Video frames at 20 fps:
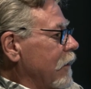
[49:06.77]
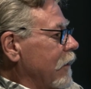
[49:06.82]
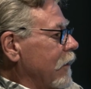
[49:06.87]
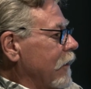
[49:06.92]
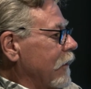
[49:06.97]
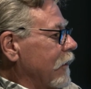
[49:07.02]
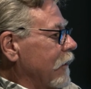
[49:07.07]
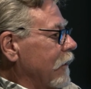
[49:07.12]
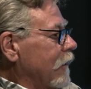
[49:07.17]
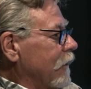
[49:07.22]

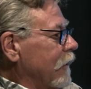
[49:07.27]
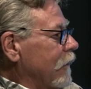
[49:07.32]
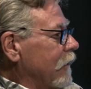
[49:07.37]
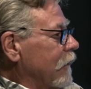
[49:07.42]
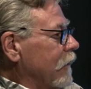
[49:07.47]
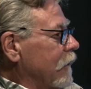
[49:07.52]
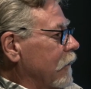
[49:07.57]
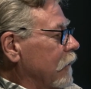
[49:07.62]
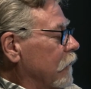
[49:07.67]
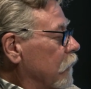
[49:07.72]

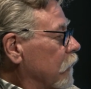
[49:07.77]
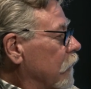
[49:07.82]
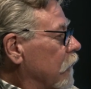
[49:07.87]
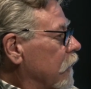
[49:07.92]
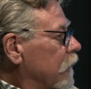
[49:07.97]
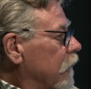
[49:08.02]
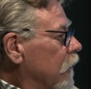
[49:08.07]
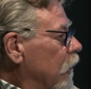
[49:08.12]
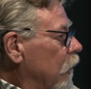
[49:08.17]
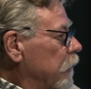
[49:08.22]
and it
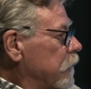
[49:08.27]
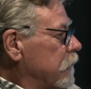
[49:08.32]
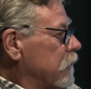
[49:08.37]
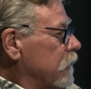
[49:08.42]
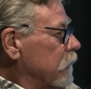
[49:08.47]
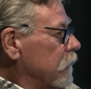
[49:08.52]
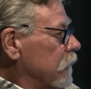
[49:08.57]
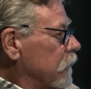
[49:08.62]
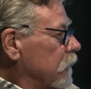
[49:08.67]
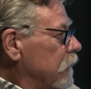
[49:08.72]
really helps.
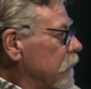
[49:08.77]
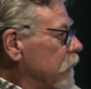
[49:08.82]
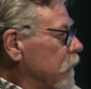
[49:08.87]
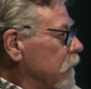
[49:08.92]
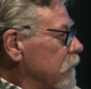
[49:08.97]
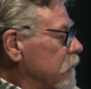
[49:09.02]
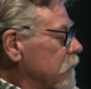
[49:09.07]
It really does.